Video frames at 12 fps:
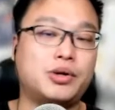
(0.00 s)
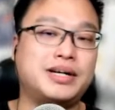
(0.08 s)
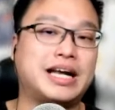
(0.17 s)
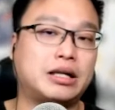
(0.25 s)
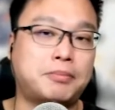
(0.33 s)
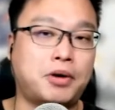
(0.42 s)
only
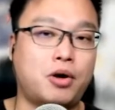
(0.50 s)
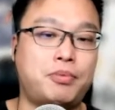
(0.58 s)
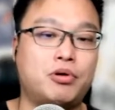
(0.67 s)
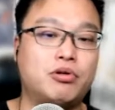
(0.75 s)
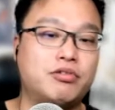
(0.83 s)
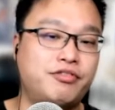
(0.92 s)
get the
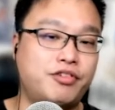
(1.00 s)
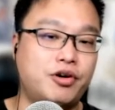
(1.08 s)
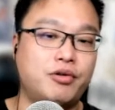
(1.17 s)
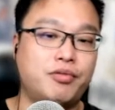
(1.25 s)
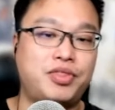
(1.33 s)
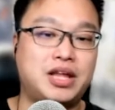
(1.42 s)
purple
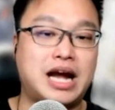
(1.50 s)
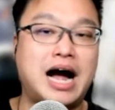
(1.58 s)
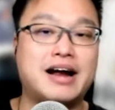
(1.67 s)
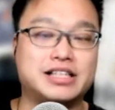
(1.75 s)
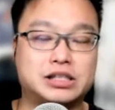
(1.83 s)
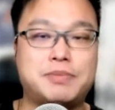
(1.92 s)
for the
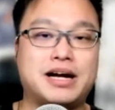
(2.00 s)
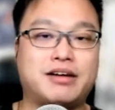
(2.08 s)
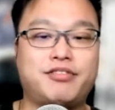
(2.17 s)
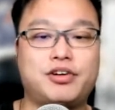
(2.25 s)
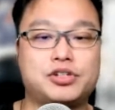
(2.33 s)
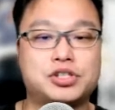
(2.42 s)
higher spec
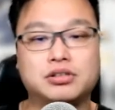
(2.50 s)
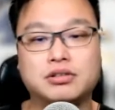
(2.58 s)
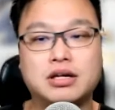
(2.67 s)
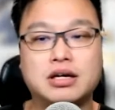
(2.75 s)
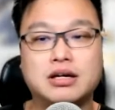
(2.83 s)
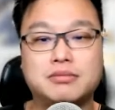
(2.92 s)
version.
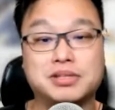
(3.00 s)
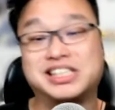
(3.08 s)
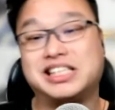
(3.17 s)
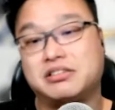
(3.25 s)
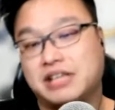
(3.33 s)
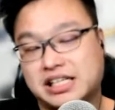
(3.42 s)
But
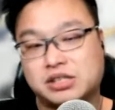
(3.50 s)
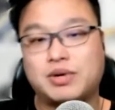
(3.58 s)
still, that's